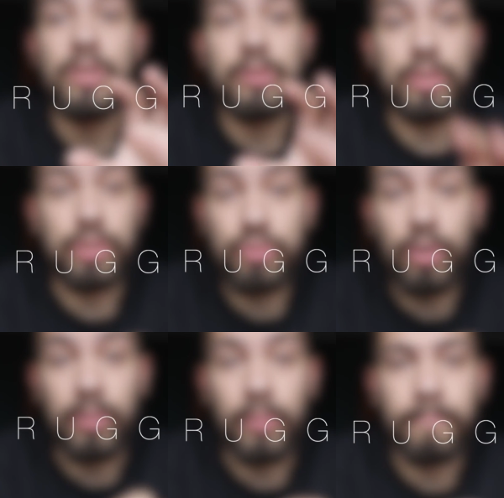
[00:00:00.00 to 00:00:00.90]
The
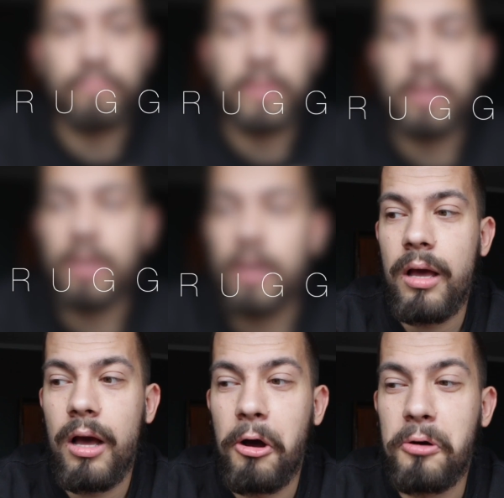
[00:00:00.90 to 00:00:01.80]
struggle.
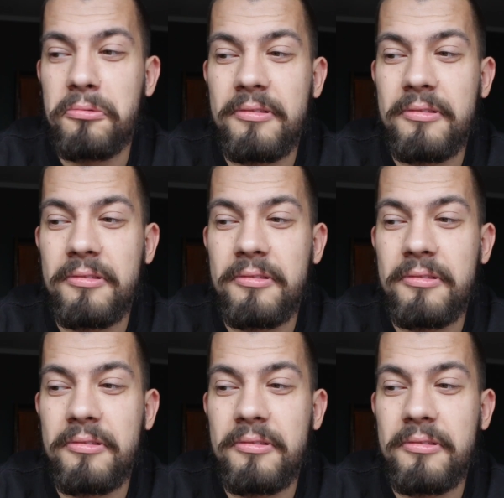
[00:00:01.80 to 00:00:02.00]
Oh,